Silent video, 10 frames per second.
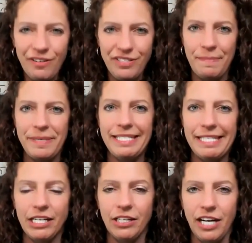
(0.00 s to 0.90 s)
you have somebody
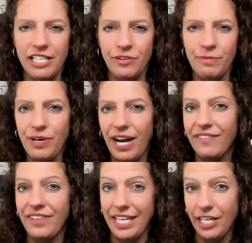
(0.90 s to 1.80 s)
sitting across from you
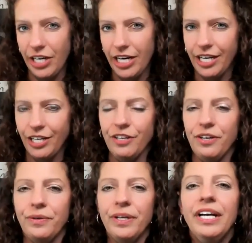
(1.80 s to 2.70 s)
kind of hearing
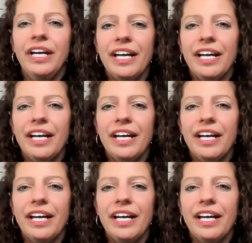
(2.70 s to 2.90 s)
you,